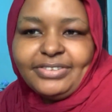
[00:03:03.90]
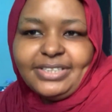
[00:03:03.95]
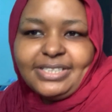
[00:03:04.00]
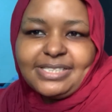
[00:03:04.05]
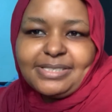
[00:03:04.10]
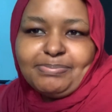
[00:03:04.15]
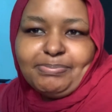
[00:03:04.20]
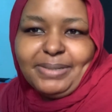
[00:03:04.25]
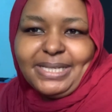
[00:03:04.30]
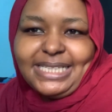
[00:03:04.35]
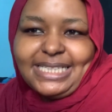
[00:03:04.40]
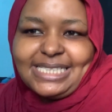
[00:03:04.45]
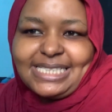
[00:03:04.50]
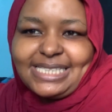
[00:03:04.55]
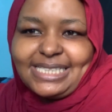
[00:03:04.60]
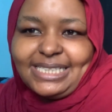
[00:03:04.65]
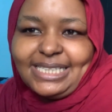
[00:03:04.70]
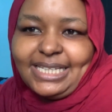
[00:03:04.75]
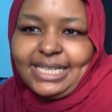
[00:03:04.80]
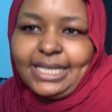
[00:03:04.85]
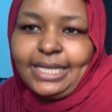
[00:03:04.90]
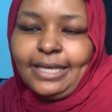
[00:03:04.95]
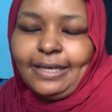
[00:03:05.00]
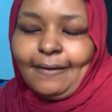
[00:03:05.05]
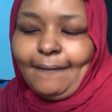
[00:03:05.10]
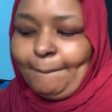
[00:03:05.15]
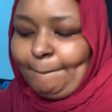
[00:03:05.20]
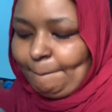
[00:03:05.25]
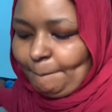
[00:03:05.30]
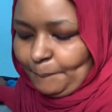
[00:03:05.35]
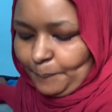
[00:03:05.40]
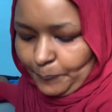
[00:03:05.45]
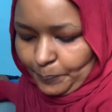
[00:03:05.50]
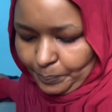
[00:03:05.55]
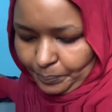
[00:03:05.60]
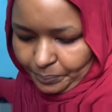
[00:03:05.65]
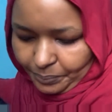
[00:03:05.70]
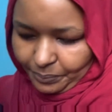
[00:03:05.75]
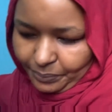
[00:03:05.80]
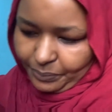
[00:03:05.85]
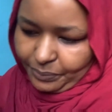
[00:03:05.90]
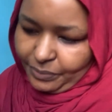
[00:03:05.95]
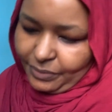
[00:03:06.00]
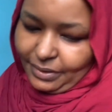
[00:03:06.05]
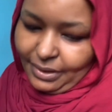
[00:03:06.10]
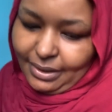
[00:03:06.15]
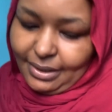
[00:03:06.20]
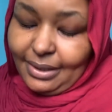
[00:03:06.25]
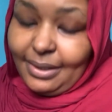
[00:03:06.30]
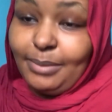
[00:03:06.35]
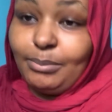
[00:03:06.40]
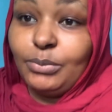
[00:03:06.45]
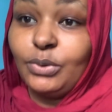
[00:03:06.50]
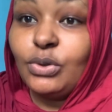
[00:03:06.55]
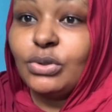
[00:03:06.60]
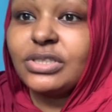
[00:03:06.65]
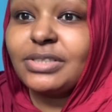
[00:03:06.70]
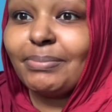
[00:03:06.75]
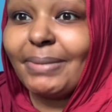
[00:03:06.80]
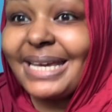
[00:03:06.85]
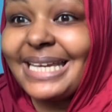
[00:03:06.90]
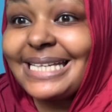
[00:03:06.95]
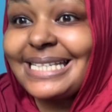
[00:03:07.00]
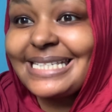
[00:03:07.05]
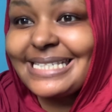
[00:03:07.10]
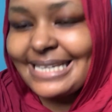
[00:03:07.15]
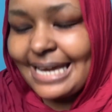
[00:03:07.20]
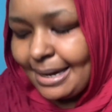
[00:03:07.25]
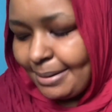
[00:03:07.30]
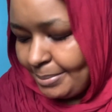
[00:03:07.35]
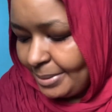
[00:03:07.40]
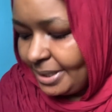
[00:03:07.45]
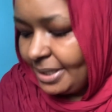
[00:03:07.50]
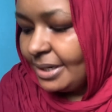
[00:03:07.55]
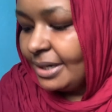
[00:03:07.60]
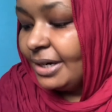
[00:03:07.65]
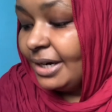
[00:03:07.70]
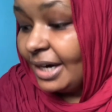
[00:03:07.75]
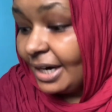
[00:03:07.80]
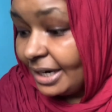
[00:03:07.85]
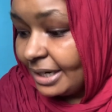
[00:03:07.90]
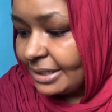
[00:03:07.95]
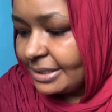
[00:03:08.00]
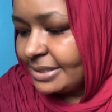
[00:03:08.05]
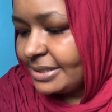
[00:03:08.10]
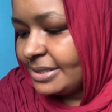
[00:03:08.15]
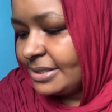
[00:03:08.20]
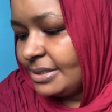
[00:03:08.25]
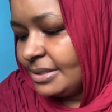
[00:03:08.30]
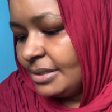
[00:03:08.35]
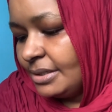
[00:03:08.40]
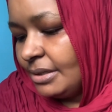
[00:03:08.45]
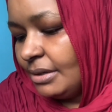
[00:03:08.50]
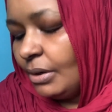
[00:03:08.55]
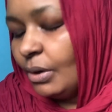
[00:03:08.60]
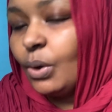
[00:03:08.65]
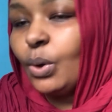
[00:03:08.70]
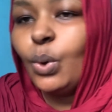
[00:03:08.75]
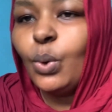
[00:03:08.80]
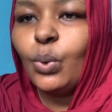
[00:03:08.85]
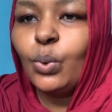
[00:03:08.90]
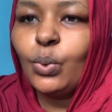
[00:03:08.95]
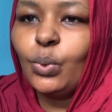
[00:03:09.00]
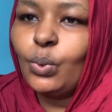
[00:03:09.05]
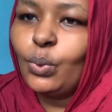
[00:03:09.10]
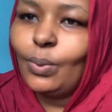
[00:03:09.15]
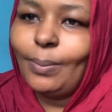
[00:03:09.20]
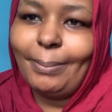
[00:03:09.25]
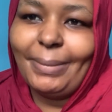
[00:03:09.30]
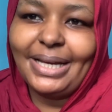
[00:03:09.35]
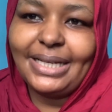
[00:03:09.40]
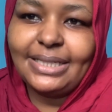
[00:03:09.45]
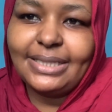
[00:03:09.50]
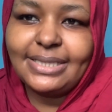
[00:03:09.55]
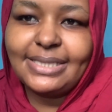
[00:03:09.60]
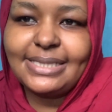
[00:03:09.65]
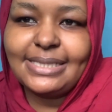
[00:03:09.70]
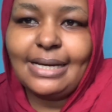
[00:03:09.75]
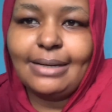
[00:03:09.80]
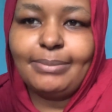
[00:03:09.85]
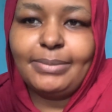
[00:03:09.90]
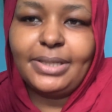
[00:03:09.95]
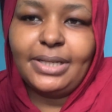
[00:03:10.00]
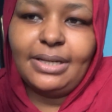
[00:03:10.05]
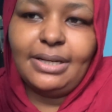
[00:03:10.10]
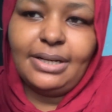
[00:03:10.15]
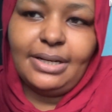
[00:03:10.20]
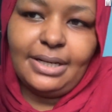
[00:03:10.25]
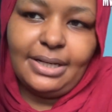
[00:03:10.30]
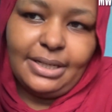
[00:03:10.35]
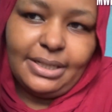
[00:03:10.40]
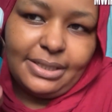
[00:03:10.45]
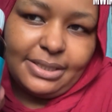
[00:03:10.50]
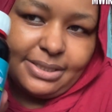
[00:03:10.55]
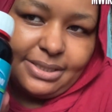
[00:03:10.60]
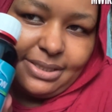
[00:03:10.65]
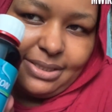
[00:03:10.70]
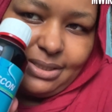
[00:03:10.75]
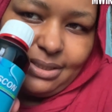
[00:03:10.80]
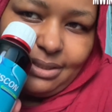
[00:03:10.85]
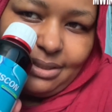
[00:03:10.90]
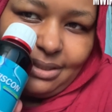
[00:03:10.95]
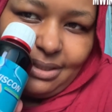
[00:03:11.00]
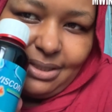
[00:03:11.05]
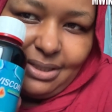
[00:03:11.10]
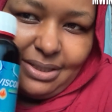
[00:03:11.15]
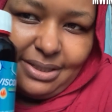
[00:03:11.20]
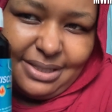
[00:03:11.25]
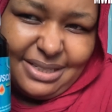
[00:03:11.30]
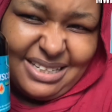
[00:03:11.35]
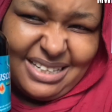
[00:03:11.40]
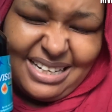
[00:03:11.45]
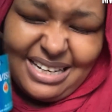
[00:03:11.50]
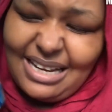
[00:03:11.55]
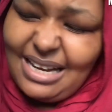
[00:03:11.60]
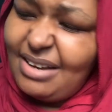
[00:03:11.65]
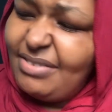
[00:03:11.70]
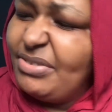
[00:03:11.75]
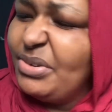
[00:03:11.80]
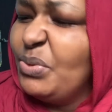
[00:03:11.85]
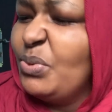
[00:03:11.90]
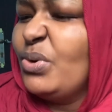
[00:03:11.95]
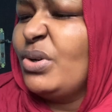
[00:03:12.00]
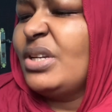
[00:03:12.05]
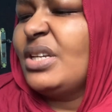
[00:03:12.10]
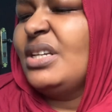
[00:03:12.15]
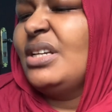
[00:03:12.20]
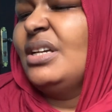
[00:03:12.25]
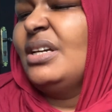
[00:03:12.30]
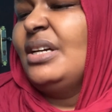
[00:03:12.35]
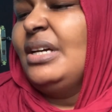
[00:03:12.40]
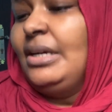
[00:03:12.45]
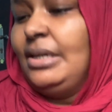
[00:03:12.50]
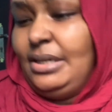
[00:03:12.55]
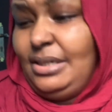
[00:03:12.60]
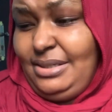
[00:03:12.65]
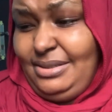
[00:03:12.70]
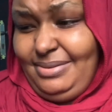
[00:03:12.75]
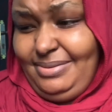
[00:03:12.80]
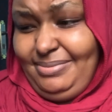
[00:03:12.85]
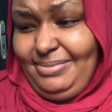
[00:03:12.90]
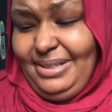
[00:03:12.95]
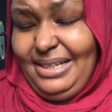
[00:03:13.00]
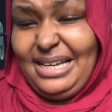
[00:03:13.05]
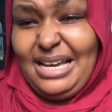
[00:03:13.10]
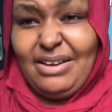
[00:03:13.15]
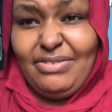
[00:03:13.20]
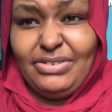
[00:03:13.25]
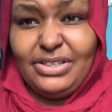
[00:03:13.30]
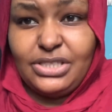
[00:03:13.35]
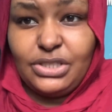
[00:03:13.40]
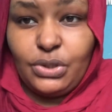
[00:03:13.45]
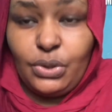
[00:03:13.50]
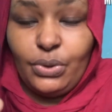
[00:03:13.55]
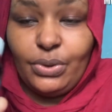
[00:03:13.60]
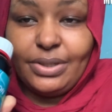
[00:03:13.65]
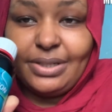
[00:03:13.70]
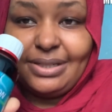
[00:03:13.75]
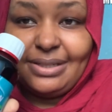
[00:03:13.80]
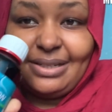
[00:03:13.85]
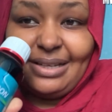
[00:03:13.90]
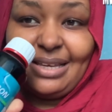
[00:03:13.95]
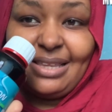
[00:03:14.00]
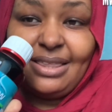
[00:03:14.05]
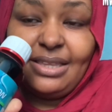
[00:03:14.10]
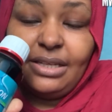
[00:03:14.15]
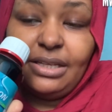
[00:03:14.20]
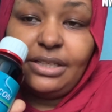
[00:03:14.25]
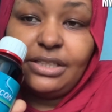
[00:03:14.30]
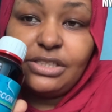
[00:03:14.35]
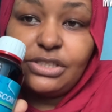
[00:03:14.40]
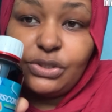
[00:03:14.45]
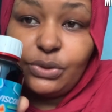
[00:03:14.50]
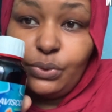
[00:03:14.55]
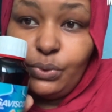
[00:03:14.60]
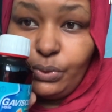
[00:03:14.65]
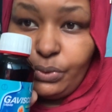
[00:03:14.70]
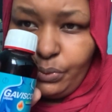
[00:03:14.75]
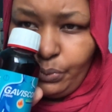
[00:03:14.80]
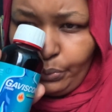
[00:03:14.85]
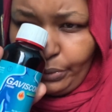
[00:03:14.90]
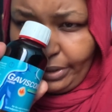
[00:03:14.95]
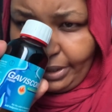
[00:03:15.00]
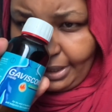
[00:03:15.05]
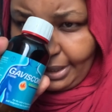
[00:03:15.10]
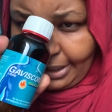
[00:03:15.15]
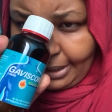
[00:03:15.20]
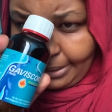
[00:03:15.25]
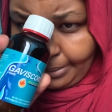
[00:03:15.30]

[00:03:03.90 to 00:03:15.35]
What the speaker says: this medicine here because my tummy hurts. Oh, my tummy hurts. Gavi, what? Gaviscon. I think it's good with,